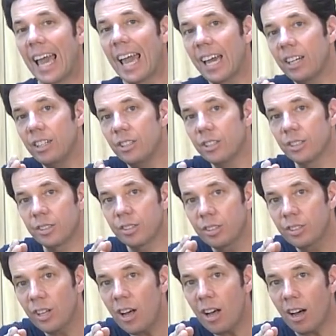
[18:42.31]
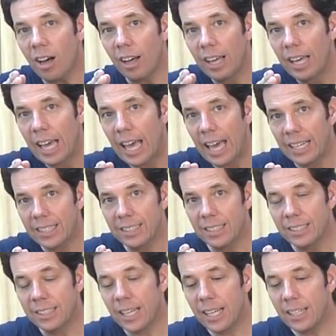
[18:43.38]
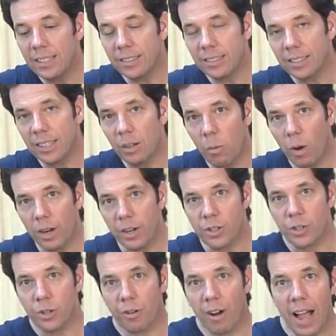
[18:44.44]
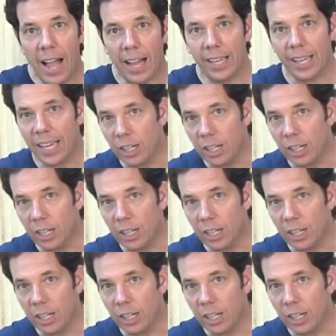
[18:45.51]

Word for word: and your saw has the tendency to want to track